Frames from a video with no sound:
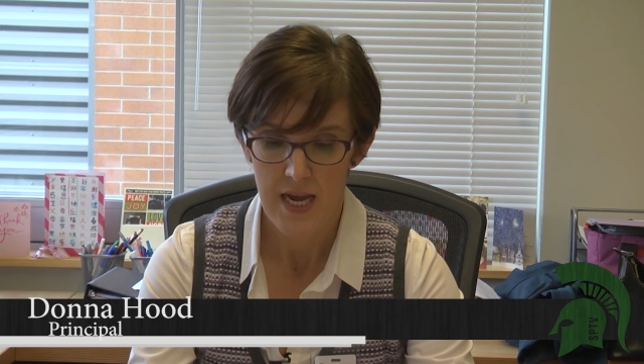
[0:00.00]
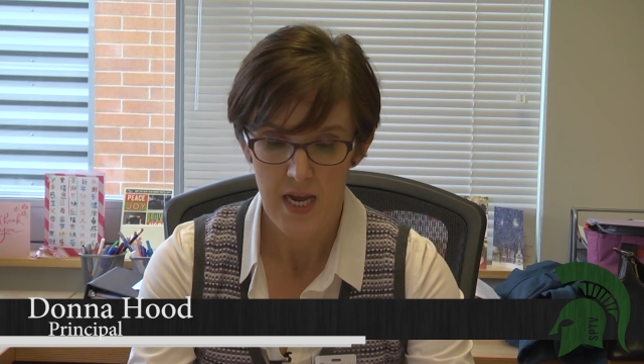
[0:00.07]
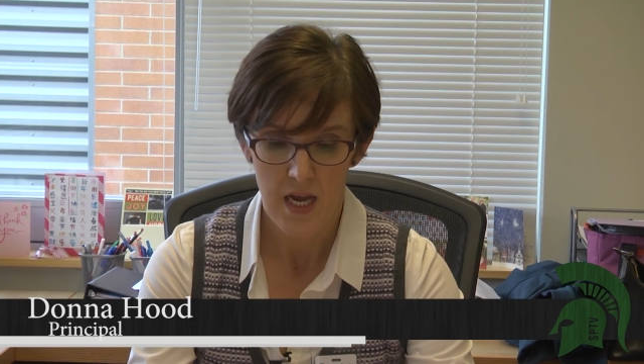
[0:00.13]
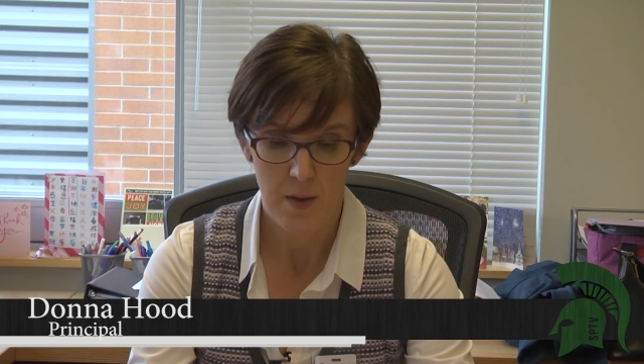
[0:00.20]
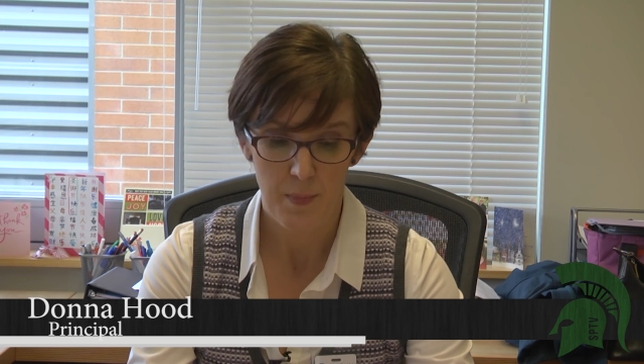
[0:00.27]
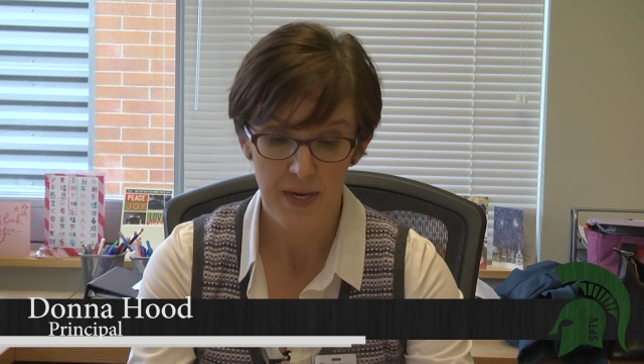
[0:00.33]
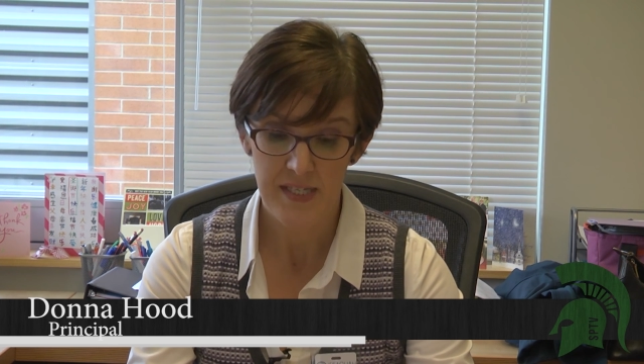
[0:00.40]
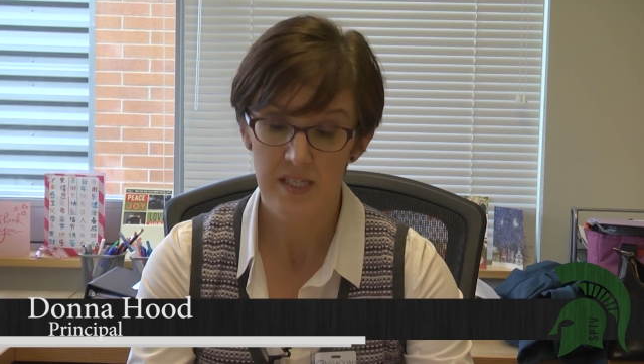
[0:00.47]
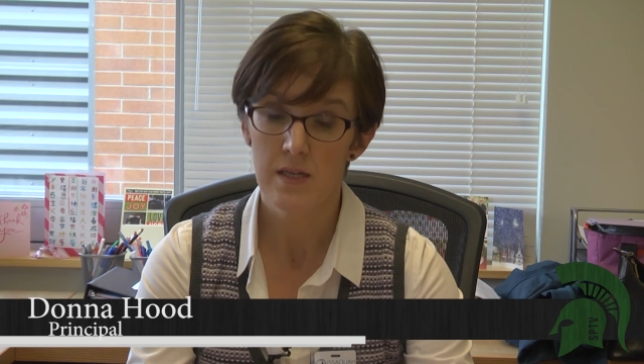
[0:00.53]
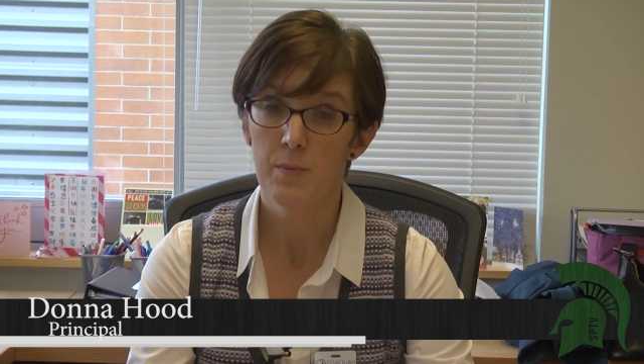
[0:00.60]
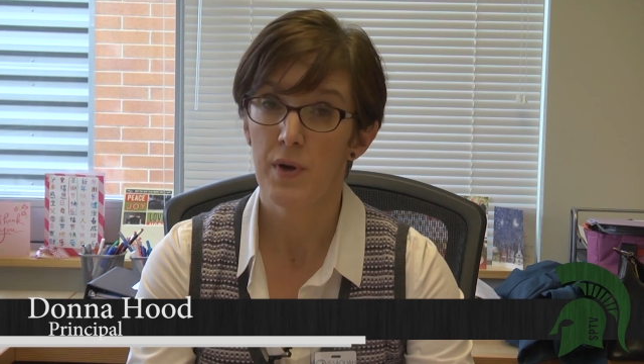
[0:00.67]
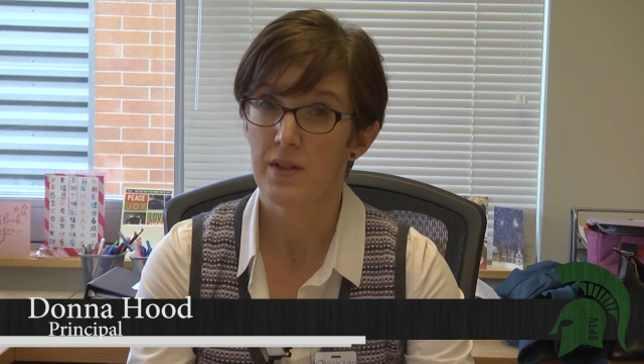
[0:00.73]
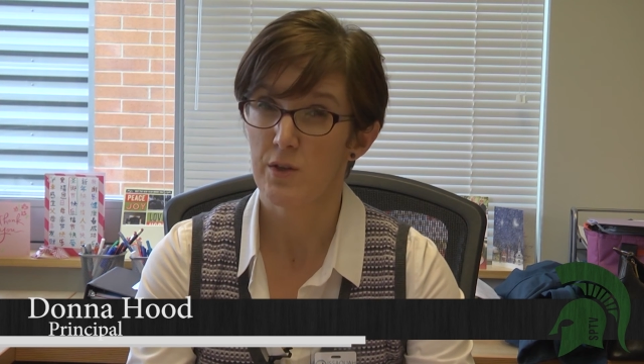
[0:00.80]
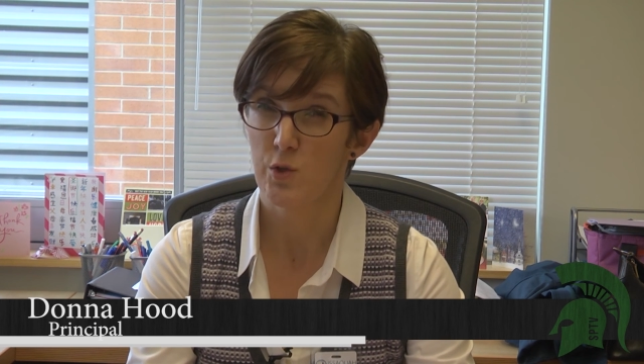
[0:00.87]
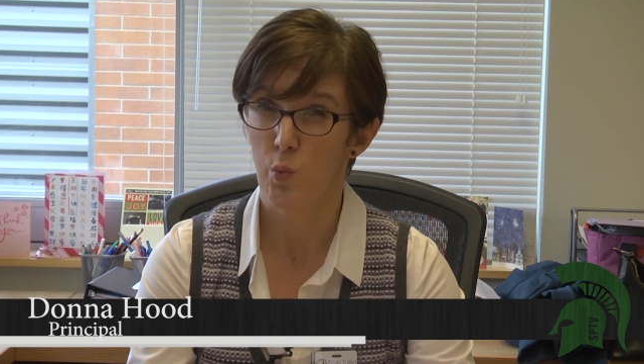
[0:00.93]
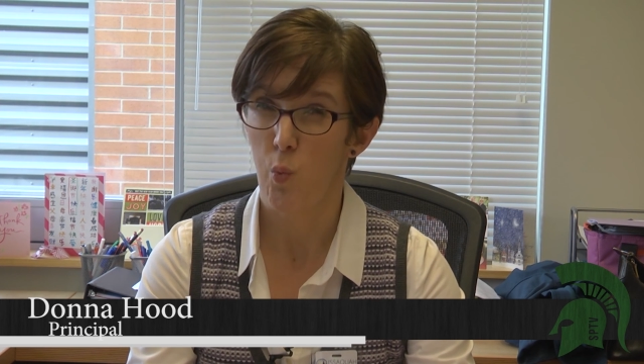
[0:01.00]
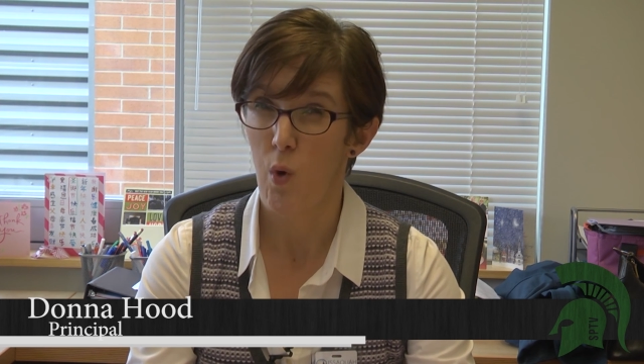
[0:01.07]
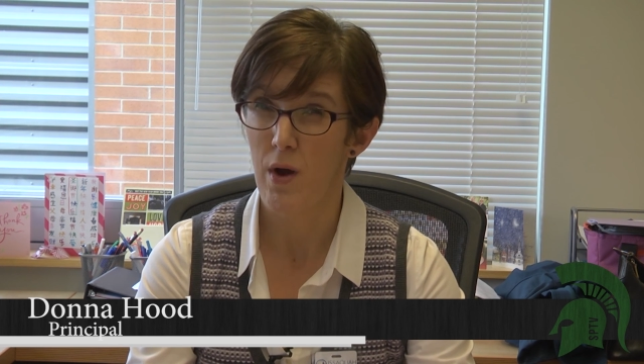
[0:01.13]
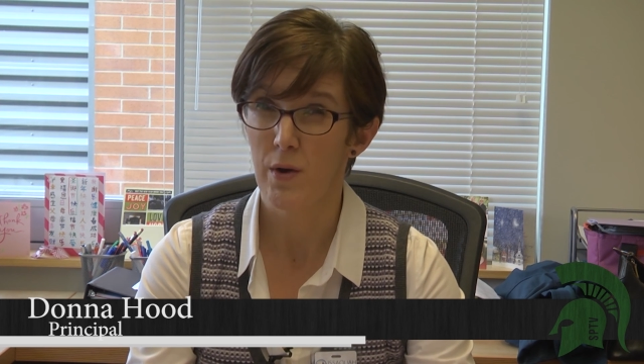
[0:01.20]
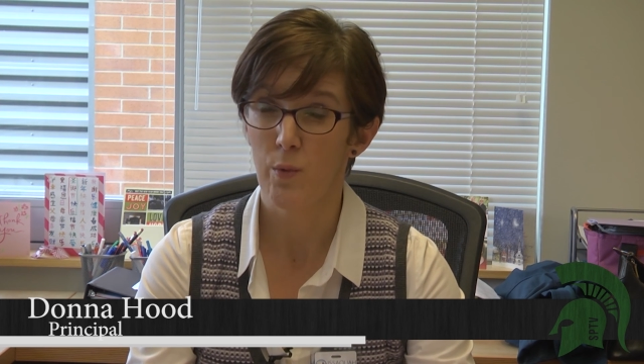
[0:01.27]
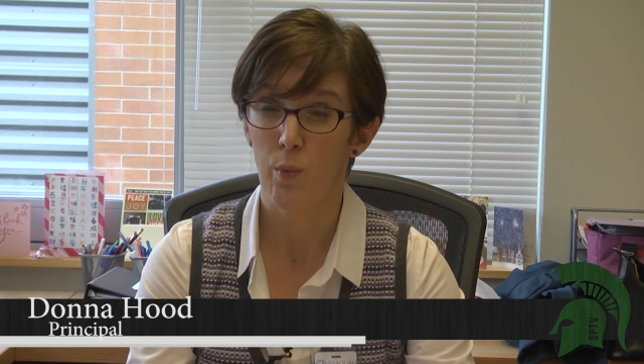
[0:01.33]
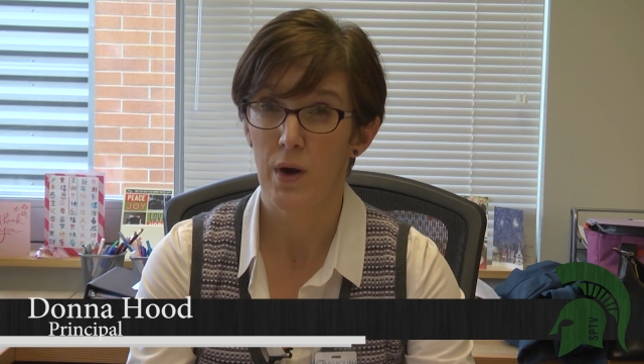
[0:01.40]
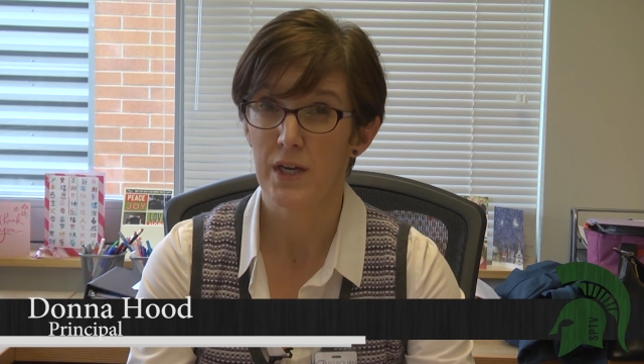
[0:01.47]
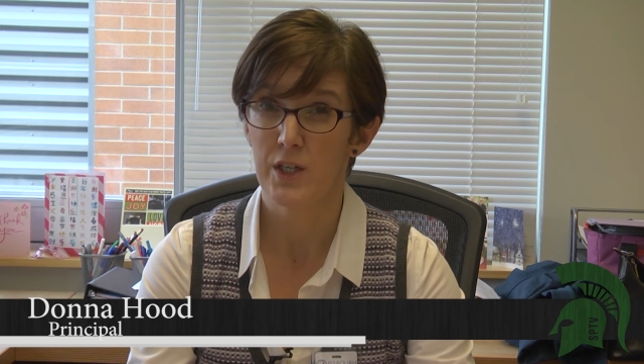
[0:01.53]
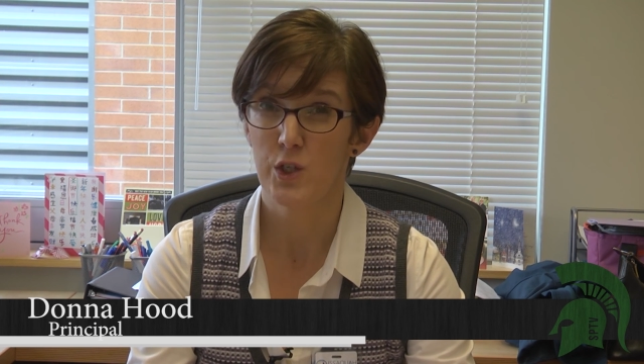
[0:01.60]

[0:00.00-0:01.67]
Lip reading: It may seem like there's one right